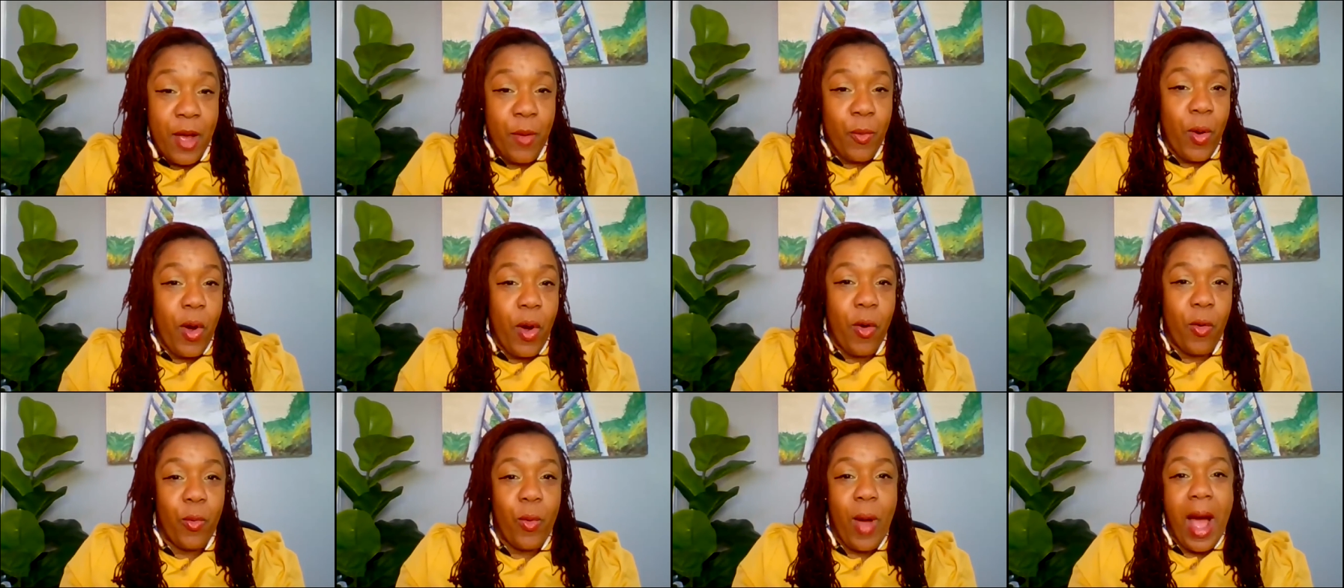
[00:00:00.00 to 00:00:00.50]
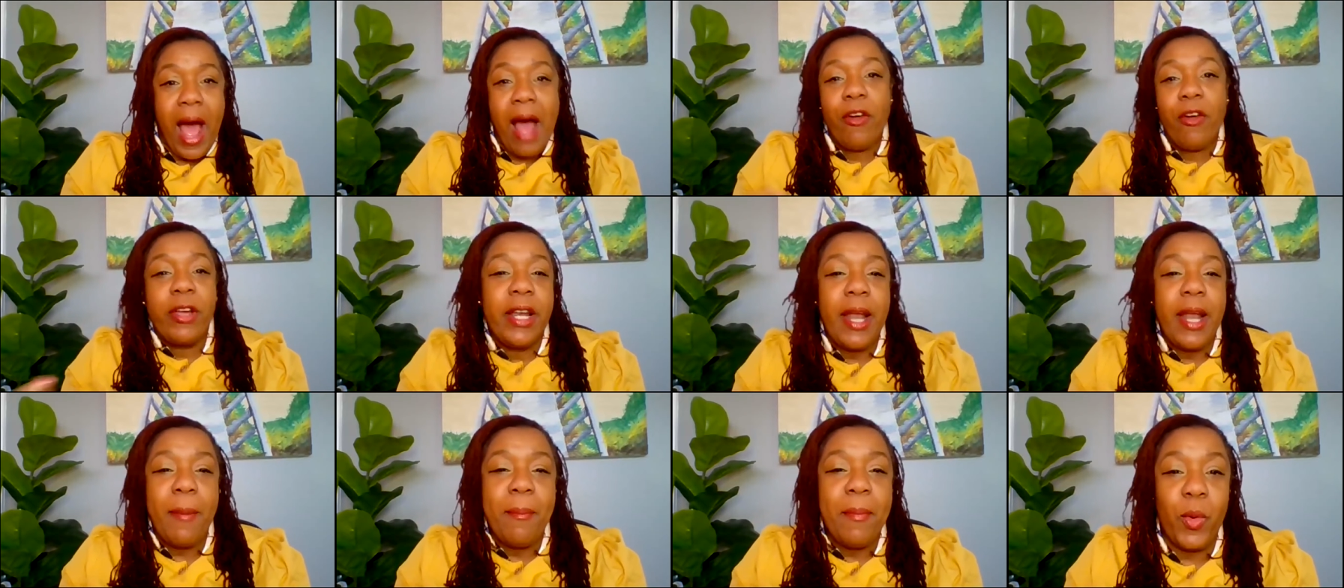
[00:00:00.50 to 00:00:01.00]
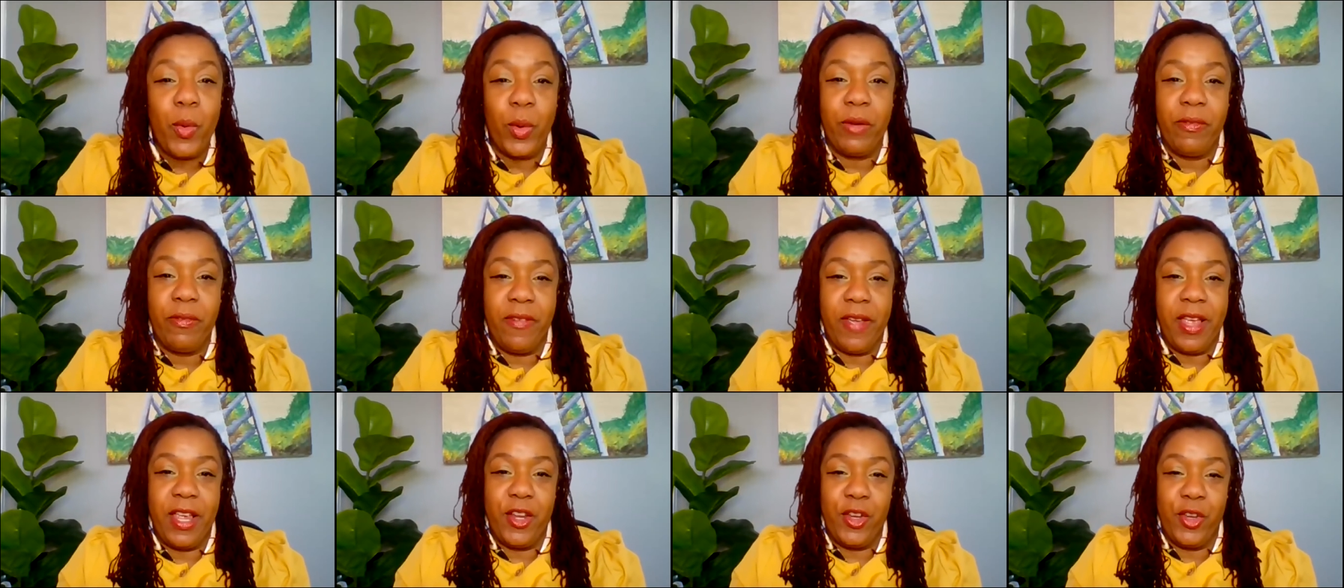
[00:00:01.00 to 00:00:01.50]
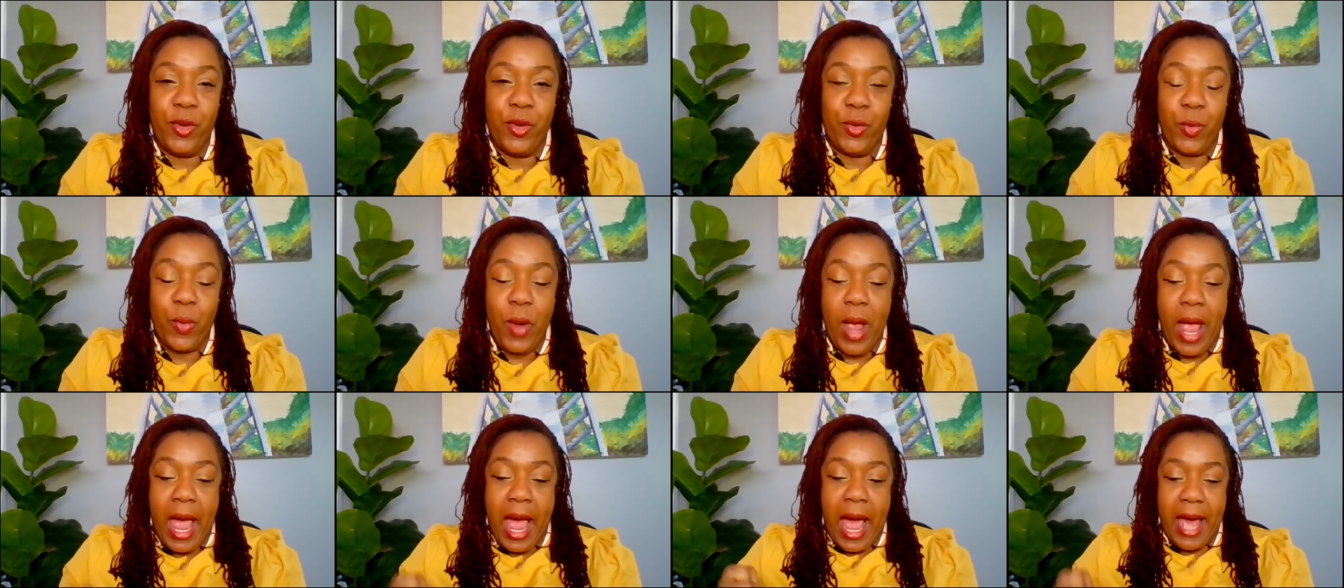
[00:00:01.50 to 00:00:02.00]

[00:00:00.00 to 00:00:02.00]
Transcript: Well, how can I motivate you?